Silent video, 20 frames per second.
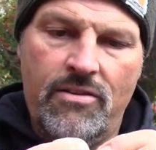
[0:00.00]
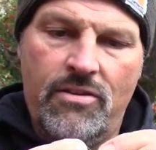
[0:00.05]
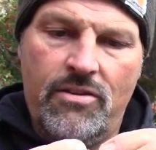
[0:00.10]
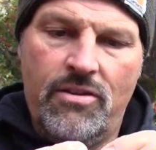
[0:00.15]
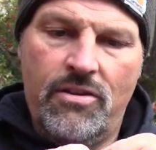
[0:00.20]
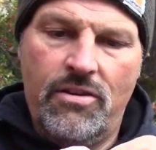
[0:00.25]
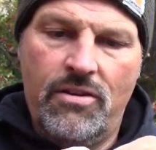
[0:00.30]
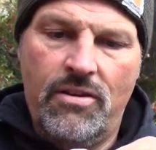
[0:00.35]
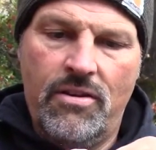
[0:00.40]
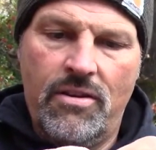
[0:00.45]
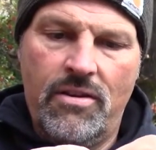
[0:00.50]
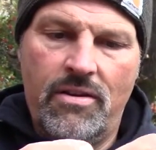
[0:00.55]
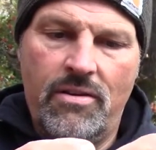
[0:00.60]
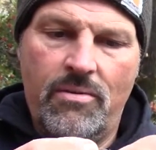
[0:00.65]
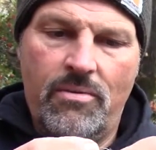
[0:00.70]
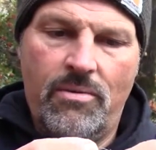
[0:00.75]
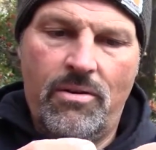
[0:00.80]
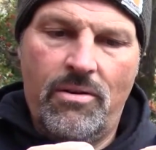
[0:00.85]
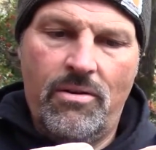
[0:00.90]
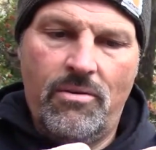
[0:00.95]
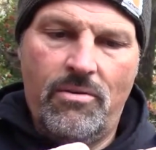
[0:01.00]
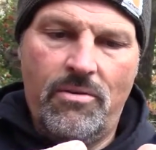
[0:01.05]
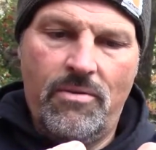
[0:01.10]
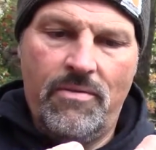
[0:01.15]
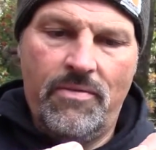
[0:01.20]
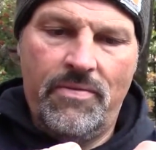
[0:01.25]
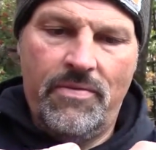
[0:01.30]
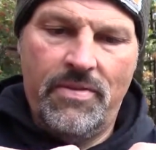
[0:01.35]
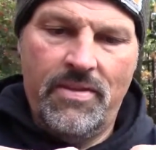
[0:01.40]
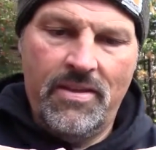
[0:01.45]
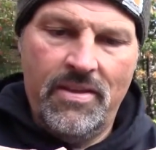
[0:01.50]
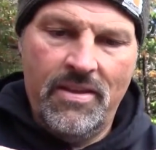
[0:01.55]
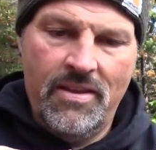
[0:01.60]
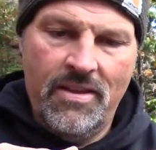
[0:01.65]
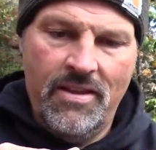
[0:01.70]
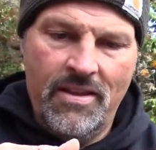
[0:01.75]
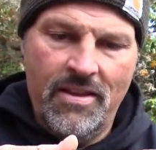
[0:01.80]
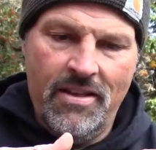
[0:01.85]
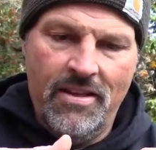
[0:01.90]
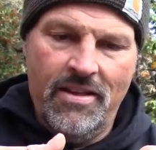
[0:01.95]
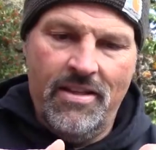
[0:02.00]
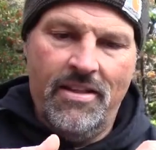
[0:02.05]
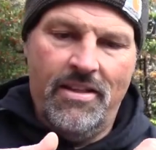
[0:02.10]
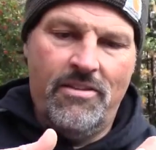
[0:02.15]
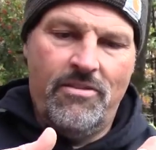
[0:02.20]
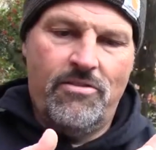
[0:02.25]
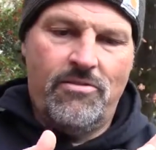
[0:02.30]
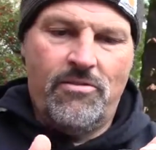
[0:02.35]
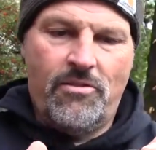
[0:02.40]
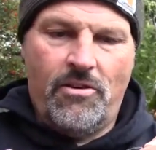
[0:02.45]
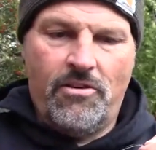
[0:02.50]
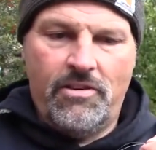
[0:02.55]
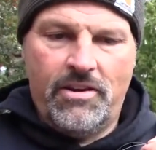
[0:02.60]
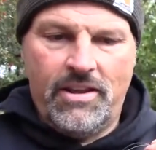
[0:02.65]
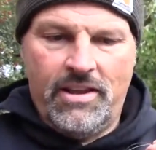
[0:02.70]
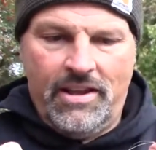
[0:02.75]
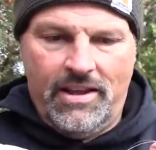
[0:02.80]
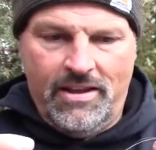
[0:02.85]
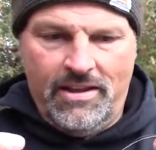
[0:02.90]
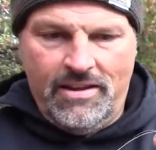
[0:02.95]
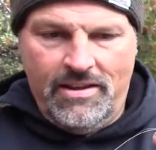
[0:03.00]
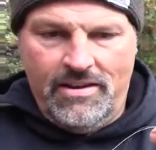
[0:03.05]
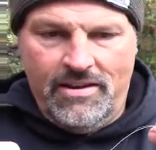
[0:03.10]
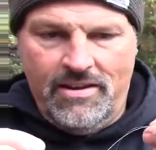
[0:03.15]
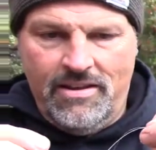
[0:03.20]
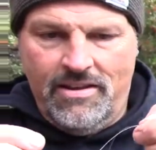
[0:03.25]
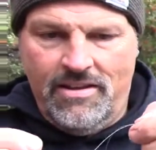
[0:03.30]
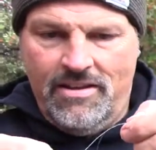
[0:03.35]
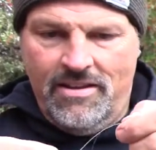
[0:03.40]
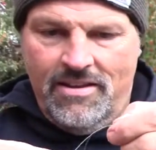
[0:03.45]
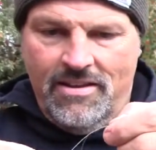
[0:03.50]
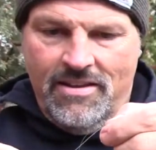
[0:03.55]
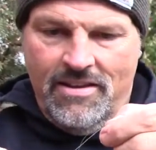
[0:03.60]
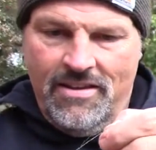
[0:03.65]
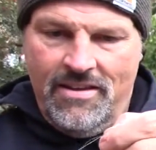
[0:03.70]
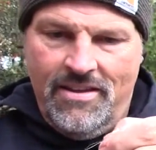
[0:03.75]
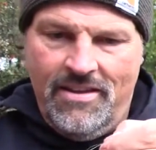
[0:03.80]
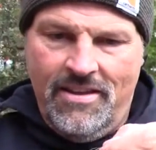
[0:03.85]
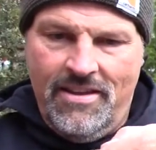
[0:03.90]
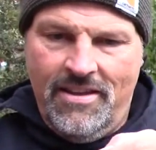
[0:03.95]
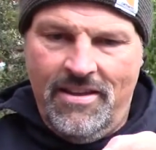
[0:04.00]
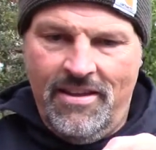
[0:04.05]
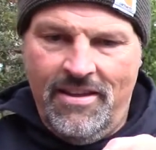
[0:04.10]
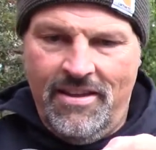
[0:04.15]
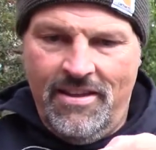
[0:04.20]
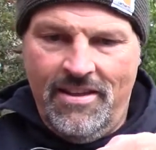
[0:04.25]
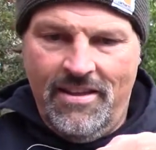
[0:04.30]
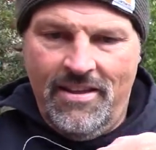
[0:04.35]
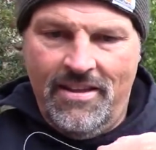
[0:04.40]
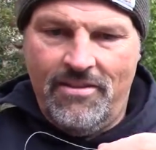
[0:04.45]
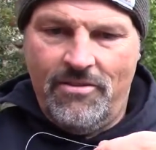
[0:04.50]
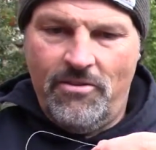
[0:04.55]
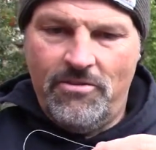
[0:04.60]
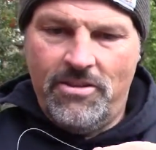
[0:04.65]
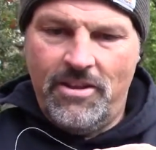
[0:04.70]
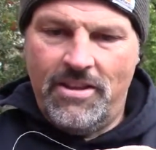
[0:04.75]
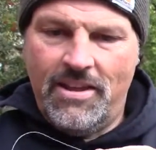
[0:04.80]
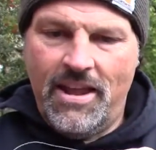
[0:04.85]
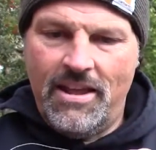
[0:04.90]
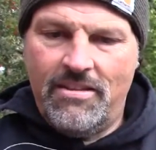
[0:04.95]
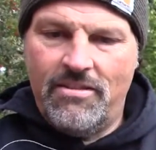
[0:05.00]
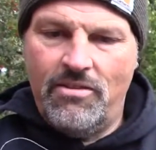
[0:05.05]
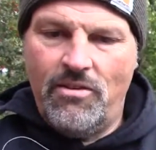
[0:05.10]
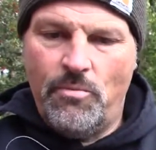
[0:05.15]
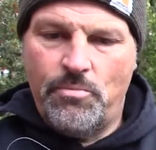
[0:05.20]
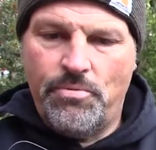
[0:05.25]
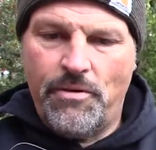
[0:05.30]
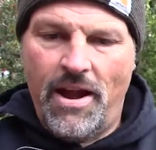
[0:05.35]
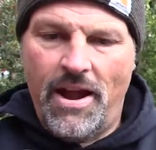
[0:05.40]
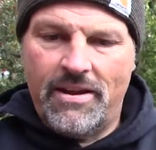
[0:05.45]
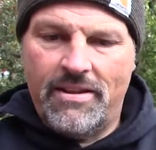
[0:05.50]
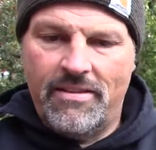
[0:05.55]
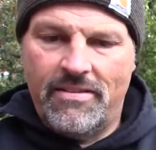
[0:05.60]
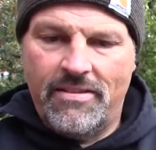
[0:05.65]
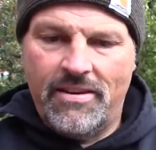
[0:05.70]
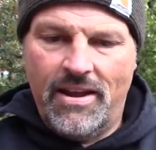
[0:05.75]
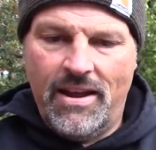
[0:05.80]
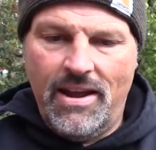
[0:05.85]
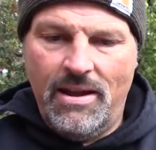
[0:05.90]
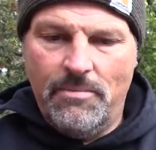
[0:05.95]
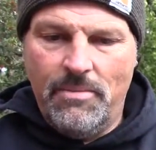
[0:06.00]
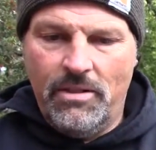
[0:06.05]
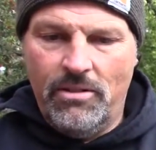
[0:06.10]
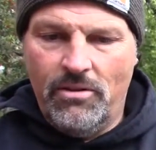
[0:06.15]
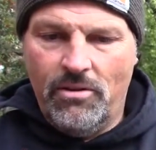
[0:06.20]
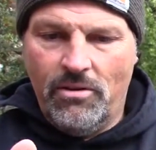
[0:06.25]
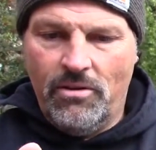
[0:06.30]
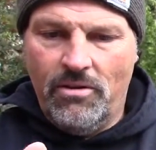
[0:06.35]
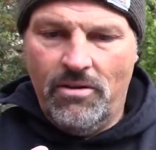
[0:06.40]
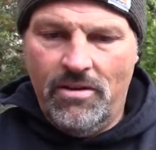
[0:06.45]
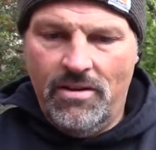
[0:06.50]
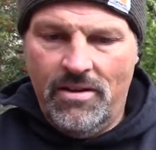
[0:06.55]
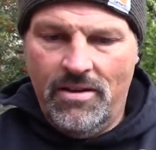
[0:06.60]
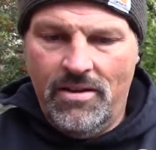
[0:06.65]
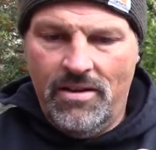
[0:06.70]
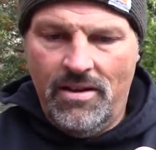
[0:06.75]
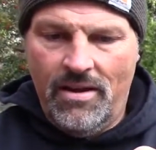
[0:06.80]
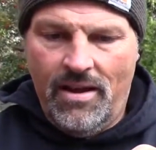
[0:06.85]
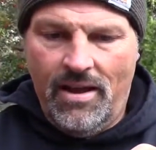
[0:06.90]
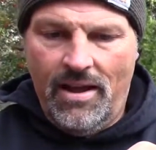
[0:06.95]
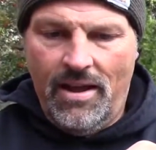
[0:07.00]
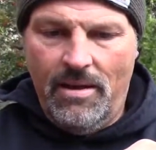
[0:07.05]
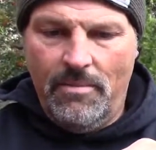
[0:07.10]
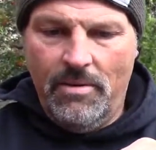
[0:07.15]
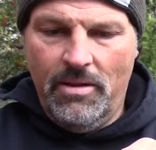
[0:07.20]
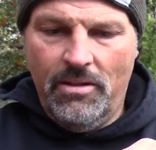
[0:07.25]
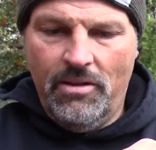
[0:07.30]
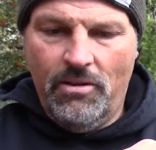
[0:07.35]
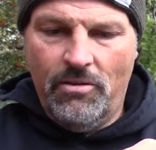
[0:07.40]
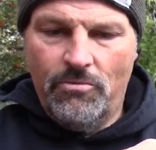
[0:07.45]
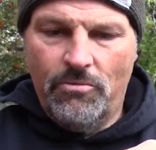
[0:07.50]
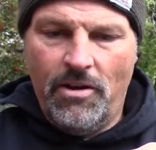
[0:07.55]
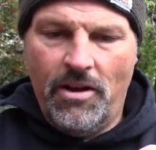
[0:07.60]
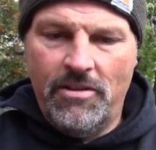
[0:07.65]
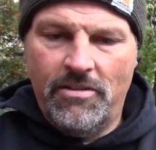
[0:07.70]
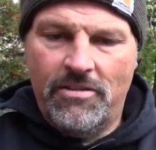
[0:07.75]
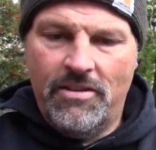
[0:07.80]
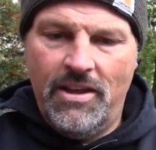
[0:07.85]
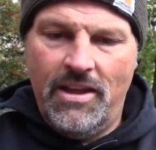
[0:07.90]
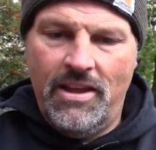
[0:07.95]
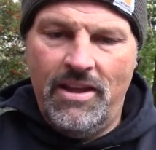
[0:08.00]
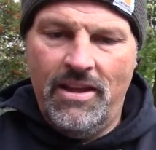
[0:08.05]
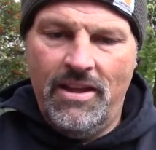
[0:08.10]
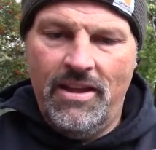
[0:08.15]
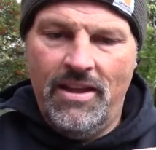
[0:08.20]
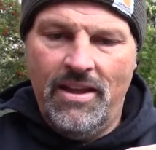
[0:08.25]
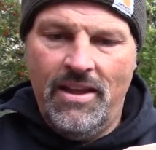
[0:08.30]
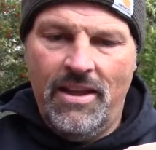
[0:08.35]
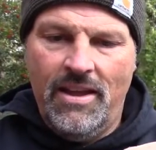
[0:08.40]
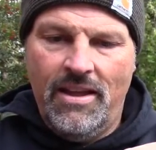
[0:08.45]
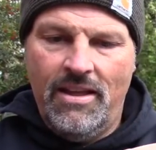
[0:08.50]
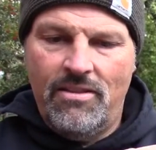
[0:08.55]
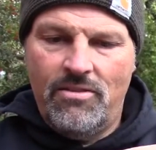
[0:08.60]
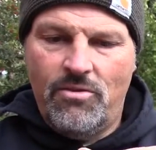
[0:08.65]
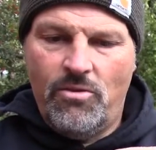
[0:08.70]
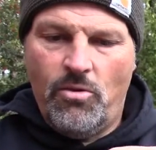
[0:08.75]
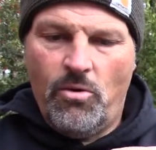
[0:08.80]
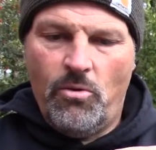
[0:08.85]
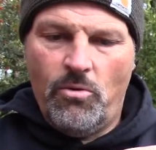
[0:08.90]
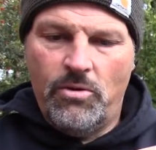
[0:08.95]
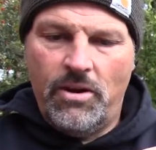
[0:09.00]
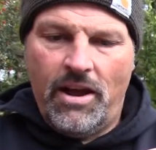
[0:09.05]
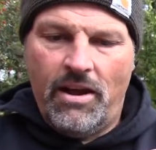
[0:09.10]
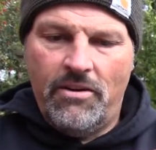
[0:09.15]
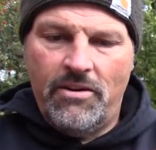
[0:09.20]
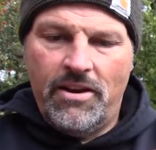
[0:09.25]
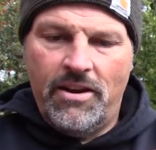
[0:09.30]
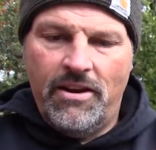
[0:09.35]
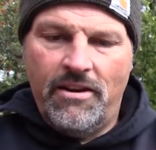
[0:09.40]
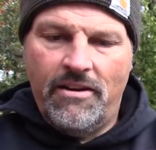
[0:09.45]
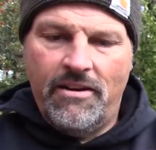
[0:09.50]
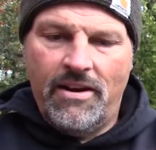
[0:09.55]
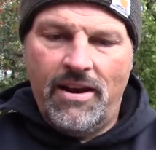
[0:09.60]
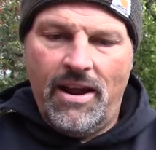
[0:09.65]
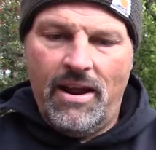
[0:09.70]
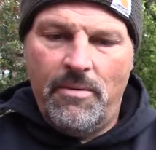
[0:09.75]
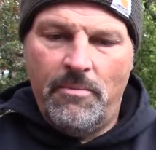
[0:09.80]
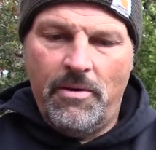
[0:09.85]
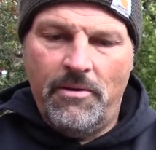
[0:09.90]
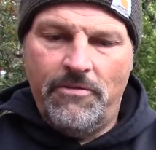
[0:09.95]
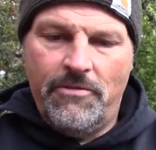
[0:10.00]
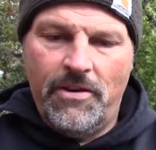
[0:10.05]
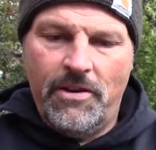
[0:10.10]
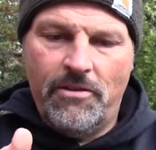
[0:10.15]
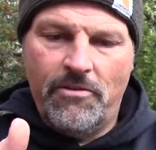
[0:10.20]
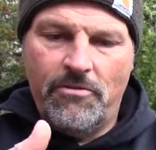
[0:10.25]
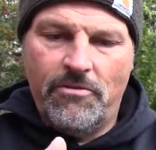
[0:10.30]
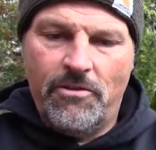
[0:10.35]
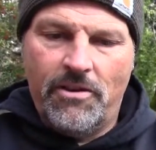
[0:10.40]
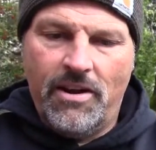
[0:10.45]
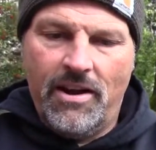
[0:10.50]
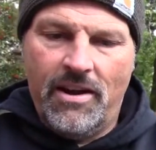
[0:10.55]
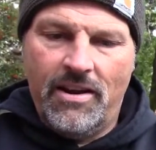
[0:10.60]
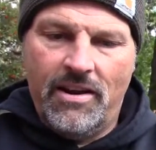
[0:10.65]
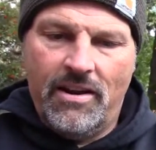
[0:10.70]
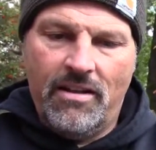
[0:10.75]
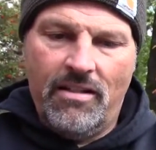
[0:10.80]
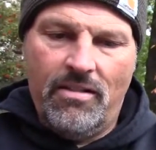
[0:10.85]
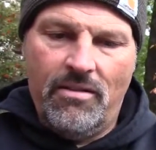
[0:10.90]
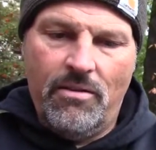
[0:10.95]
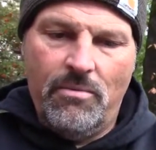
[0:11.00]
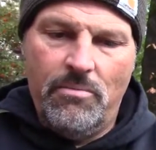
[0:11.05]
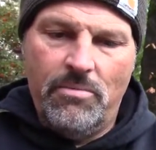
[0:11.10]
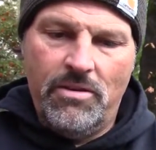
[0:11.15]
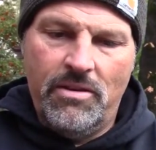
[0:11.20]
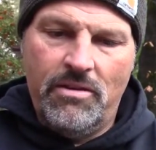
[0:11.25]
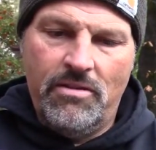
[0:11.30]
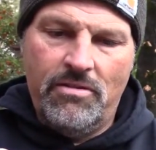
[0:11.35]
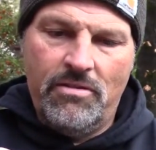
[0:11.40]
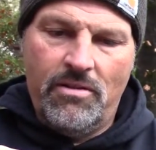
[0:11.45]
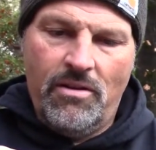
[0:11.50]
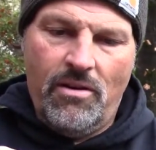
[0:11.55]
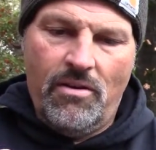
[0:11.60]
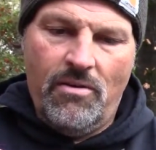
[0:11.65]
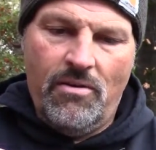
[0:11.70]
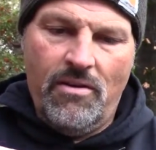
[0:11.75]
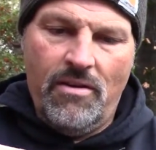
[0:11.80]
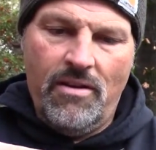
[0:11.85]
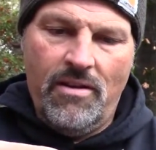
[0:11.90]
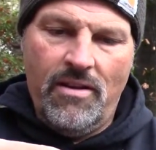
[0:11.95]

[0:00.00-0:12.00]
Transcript: two, whoa, start again. Told you it takes a little practice, and I am a little rusty. It's cold out here, and my fingers are kind of clumsy, so